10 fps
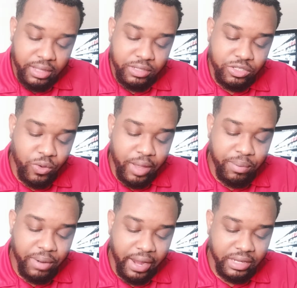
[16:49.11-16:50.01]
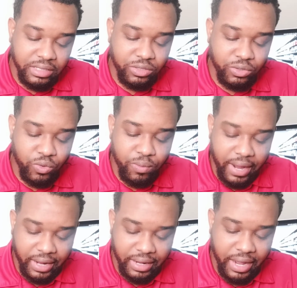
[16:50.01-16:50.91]
So I apply this to
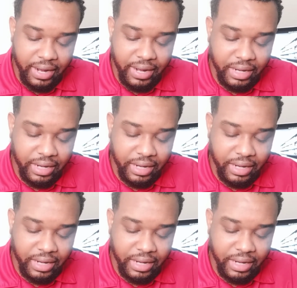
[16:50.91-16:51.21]
my diet